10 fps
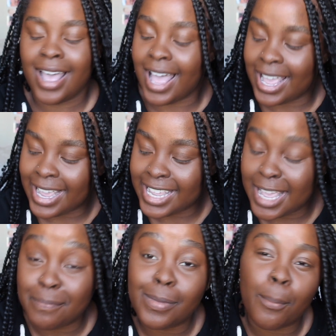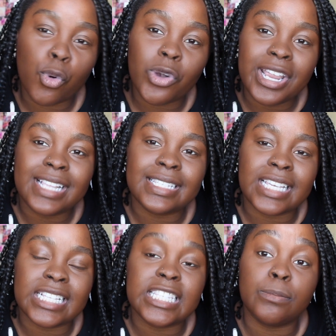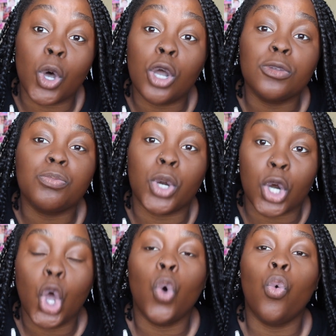I am the preteen spokesperson.